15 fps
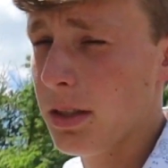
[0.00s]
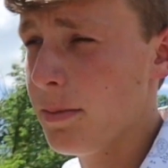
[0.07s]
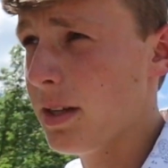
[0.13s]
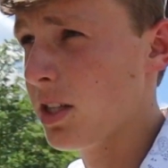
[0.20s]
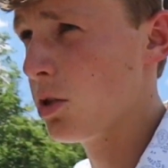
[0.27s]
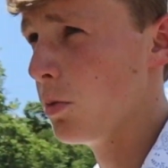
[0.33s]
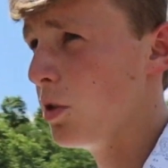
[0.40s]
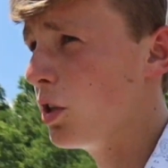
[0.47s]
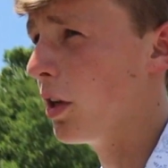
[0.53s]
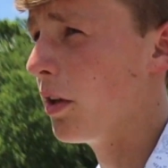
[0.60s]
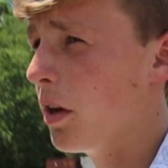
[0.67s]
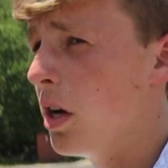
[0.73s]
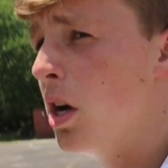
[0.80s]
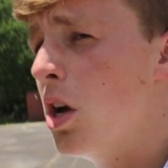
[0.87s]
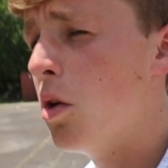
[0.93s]
up next to each other.
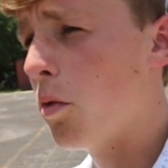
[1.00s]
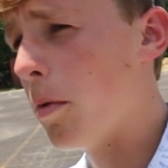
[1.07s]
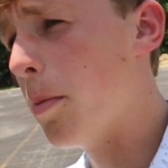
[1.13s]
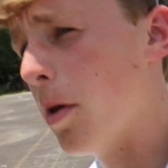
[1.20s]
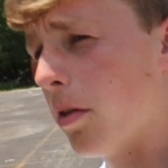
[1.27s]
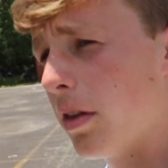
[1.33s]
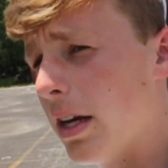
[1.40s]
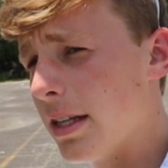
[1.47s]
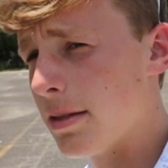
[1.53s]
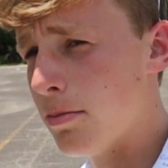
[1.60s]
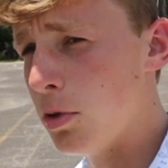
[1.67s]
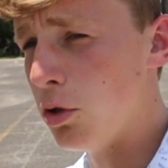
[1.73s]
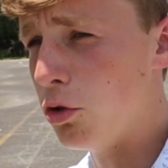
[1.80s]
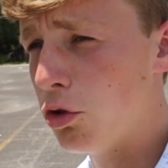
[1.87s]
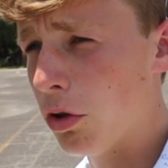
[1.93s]
We both got some
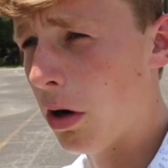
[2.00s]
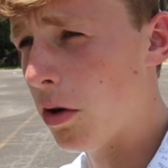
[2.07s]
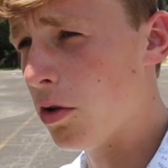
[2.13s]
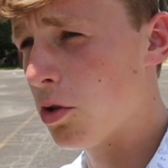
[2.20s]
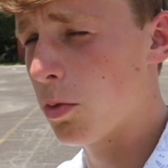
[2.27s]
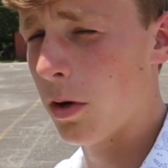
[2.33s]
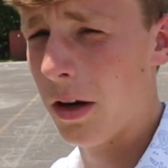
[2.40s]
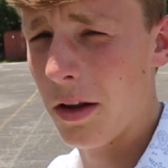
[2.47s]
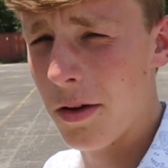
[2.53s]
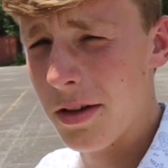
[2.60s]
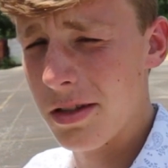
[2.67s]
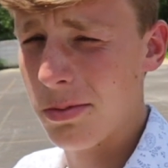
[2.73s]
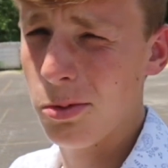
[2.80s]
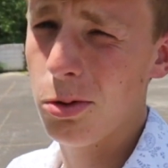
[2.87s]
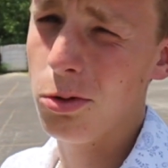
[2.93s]
new drones. We're gonna go get
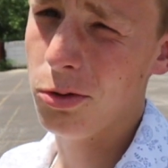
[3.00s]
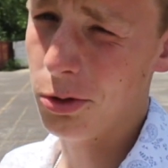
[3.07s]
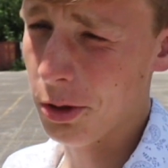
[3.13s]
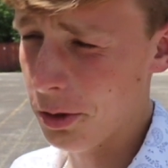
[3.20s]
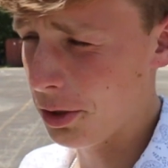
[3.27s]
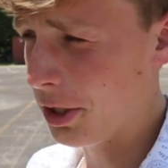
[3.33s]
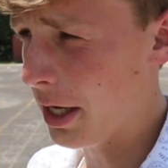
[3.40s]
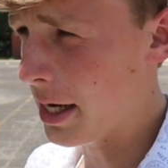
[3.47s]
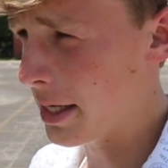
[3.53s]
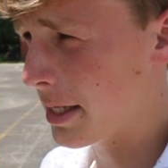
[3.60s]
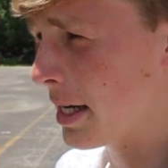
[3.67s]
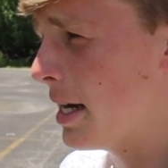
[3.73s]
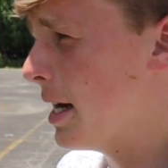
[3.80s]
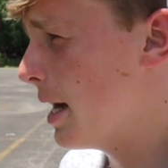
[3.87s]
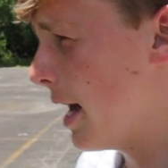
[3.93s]
some cool drone shots
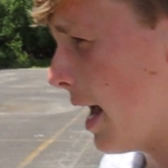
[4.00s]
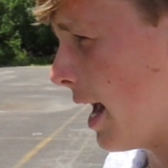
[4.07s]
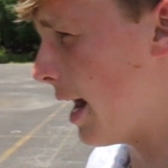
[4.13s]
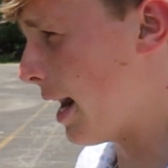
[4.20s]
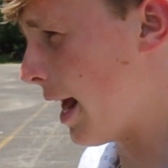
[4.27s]
and